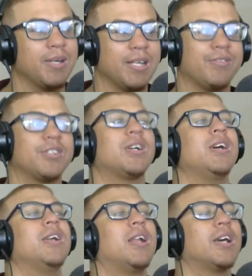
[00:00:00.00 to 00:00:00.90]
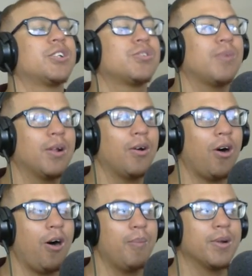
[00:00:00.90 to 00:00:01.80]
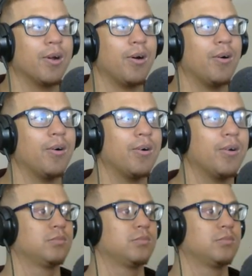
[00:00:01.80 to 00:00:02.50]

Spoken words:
even try to like swallow almond hole.